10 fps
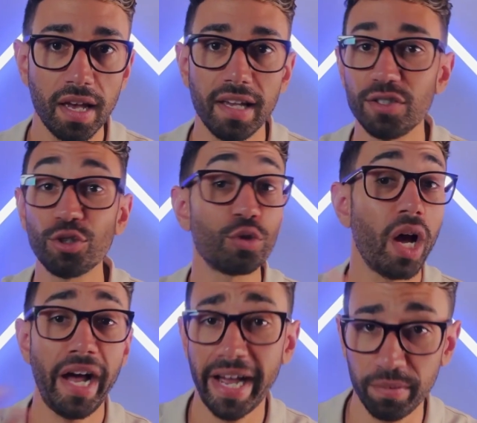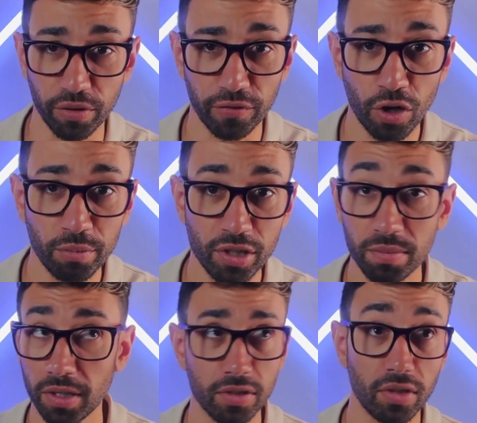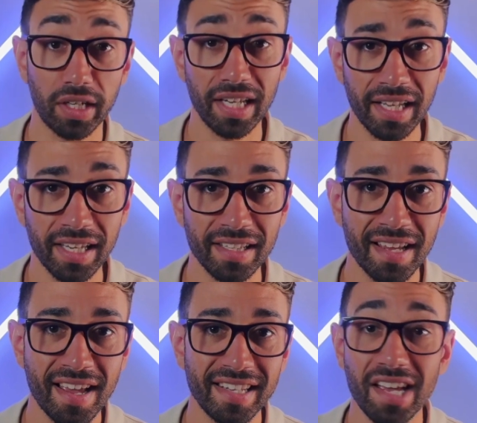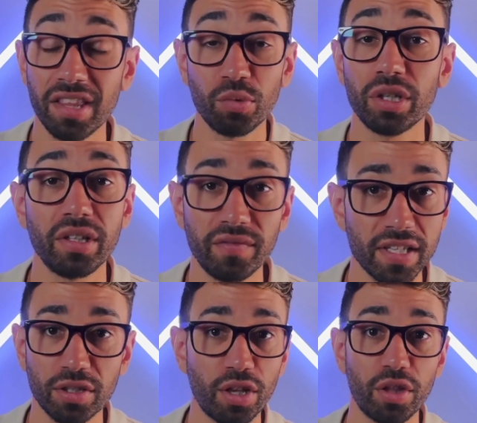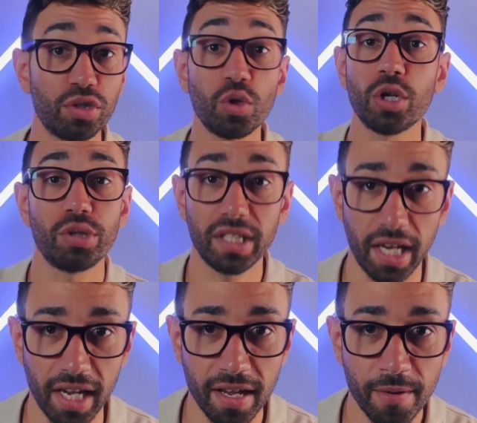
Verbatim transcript: And due to high performance, because you're killing it, now they want to invest another 200K.